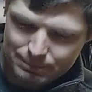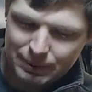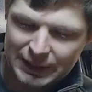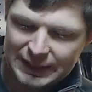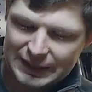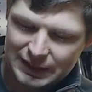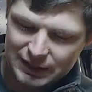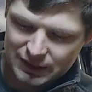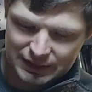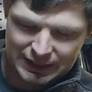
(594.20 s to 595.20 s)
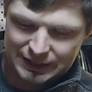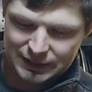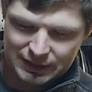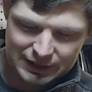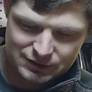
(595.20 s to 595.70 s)
But
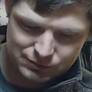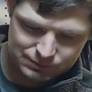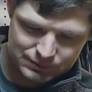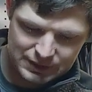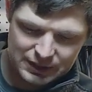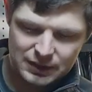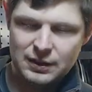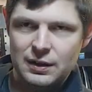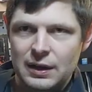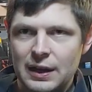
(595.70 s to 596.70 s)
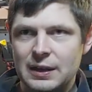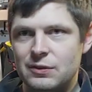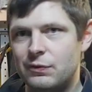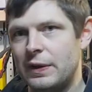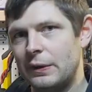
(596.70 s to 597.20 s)
it's
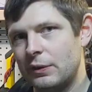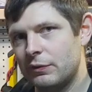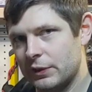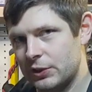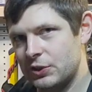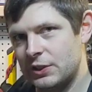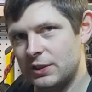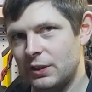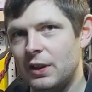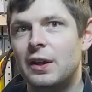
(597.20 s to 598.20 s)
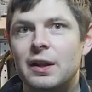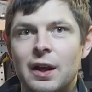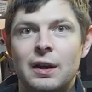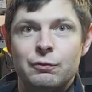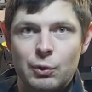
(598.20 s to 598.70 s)
very versatile.
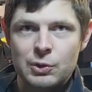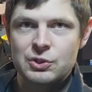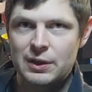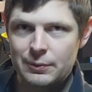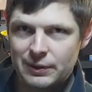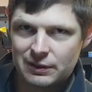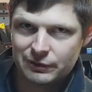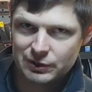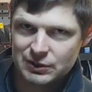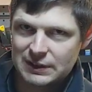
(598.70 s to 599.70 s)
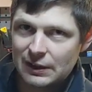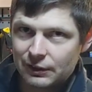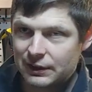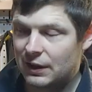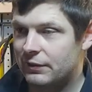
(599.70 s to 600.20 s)
Unfortunately, with the
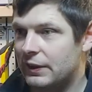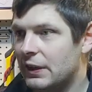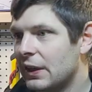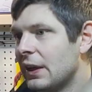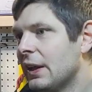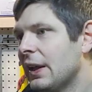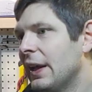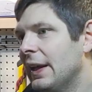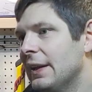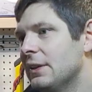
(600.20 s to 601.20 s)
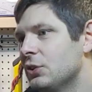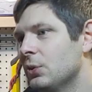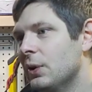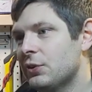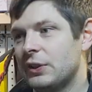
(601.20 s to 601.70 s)
versatility of it, is
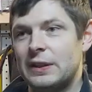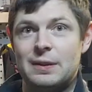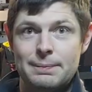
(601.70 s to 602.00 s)
you also get the